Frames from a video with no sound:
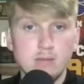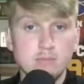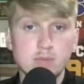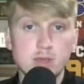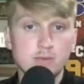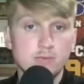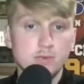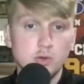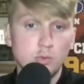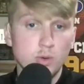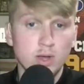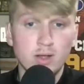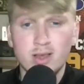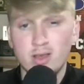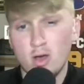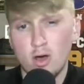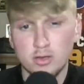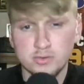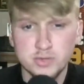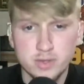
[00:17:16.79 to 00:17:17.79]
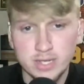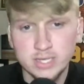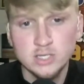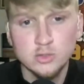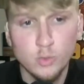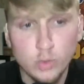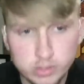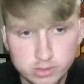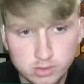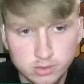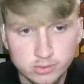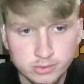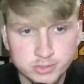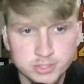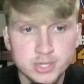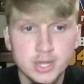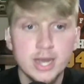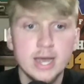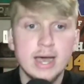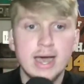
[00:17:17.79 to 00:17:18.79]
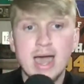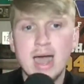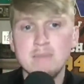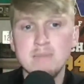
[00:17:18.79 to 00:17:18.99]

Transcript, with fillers: Hate me if you will. I also like Twizzlers.